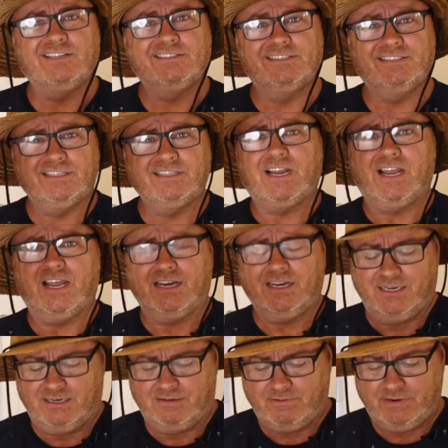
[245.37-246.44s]
See, I gotta
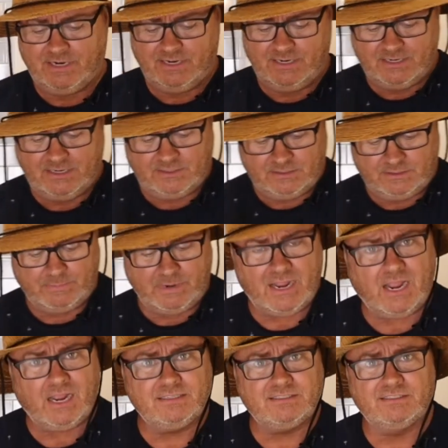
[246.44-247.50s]
get ready now. My
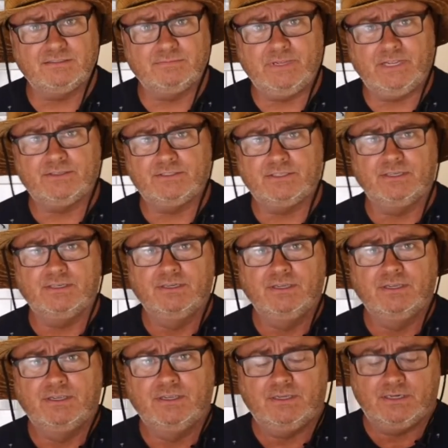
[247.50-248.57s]
ice is melting.
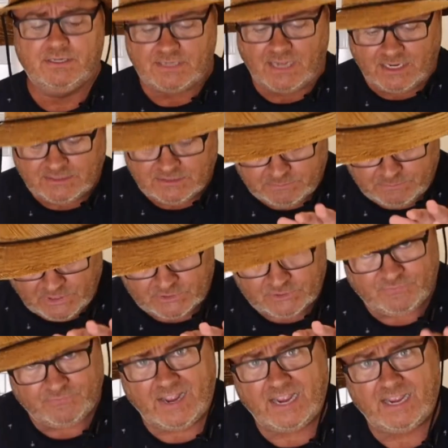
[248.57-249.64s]
This ice melts
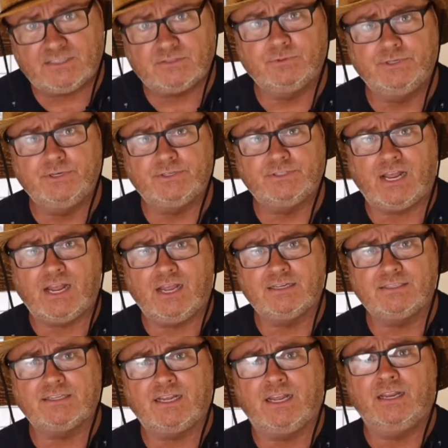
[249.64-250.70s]
fast when you're as hot
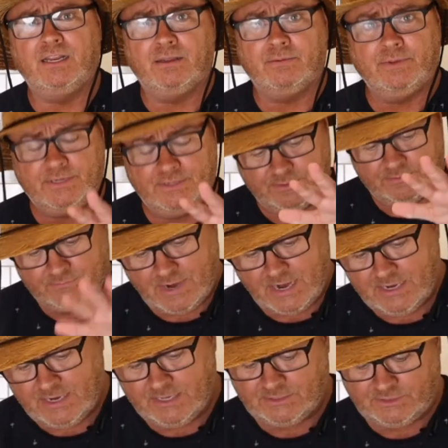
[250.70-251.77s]
as I am and you're
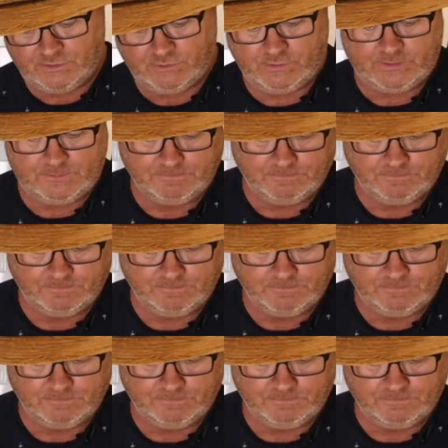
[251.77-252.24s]
right next to it.